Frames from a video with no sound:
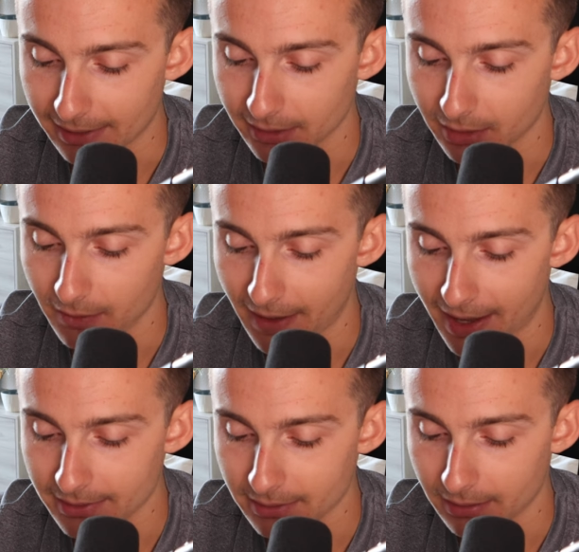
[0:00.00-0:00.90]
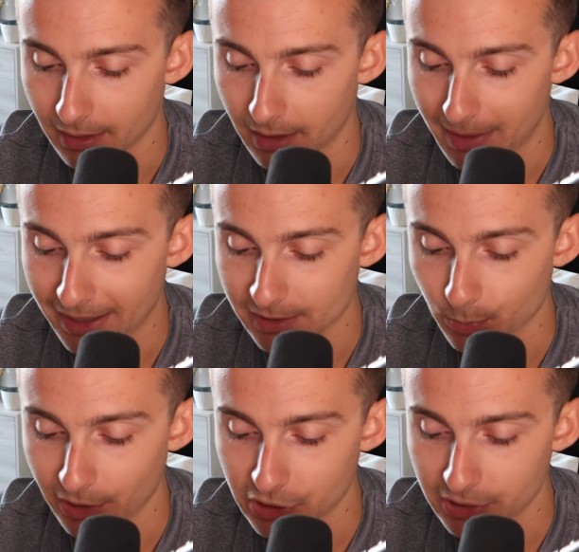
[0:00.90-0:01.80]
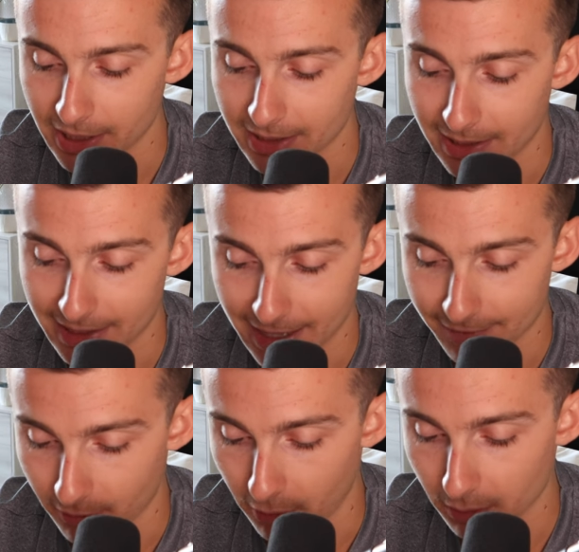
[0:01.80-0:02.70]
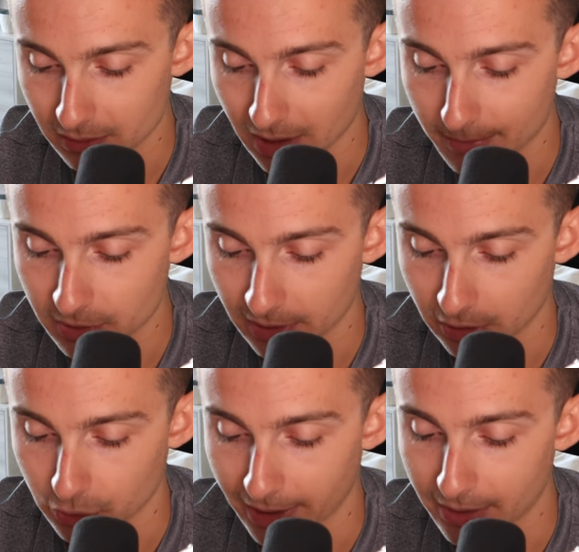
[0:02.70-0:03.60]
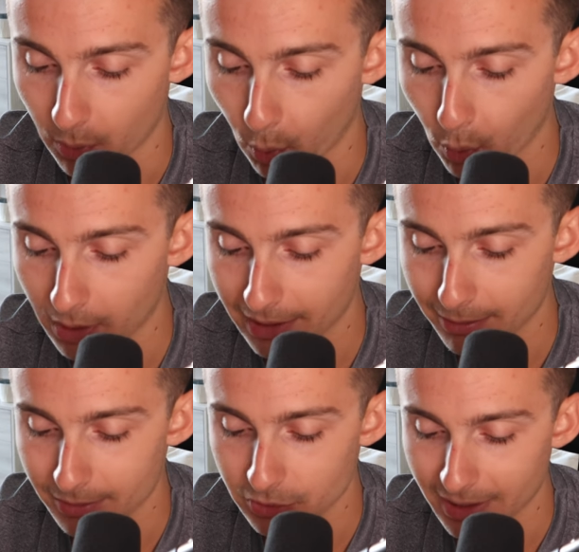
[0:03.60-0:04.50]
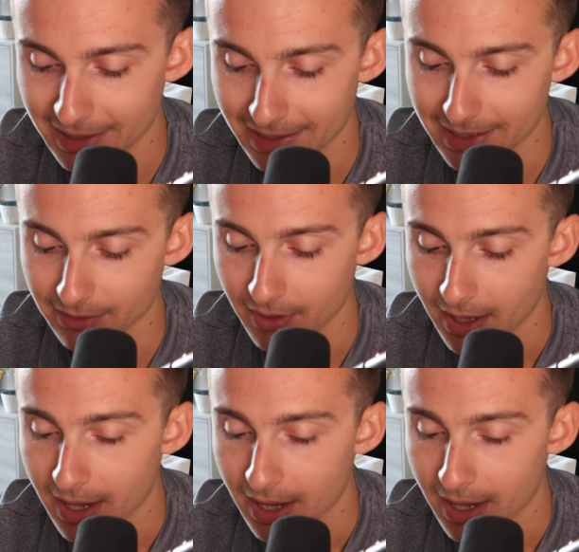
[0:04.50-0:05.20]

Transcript: I click on that um, expiration date and I have all these options I can trade, or I go to July eighth.